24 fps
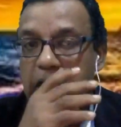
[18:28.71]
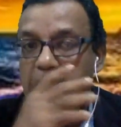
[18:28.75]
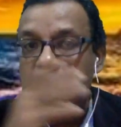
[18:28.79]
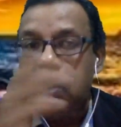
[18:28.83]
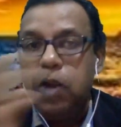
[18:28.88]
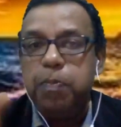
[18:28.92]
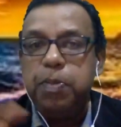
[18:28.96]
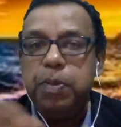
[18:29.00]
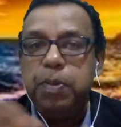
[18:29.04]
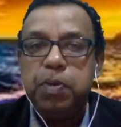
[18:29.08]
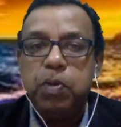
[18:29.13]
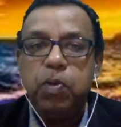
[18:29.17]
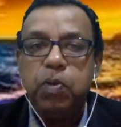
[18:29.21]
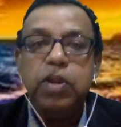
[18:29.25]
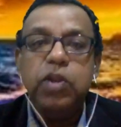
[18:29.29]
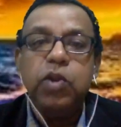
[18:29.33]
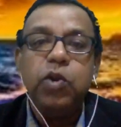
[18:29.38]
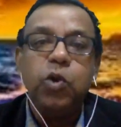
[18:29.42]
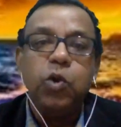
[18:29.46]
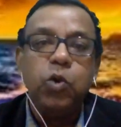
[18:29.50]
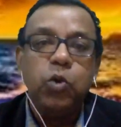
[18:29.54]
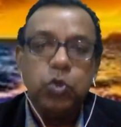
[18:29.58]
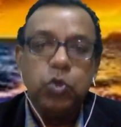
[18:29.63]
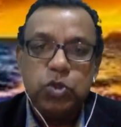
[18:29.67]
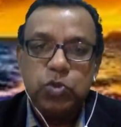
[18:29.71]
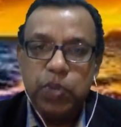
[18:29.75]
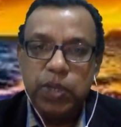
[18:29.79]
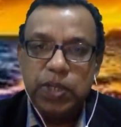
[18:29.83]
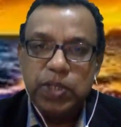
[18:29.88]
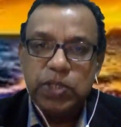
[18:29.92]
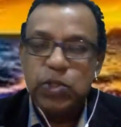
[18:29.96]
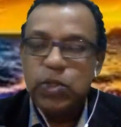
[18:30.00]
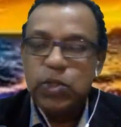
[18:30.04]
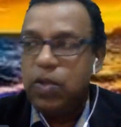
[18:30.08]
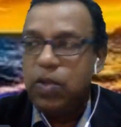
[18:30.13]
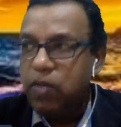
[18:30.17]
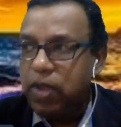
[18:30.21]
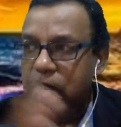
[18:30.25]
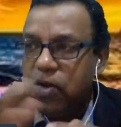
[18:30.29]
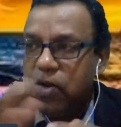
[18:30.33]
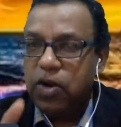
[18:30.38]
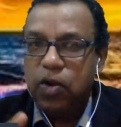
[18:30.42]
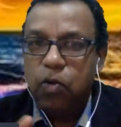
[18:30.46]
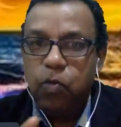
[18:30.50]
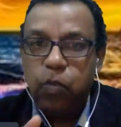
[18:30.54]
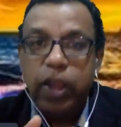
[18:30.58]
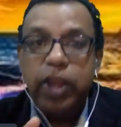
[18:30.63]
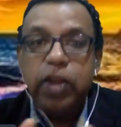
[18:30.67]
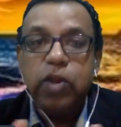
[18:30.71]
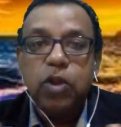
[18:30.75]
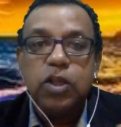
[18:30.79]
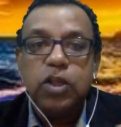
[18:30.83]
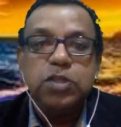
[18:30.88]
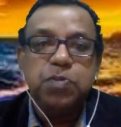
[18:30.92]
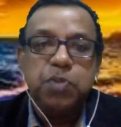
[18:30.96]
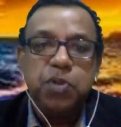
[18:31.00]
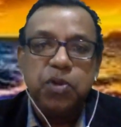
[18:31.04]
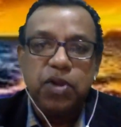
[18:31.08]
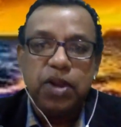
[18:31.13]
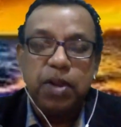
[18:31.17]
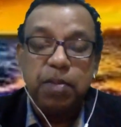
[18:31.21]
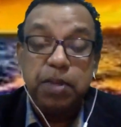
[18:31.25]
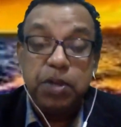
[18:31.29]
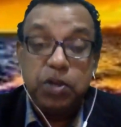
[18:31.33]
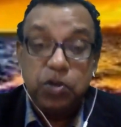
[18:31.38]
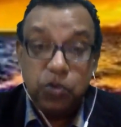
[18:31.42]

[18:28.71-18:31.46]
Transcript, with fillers: a lot of people wanted to lose weight, so they went on a weight loss program.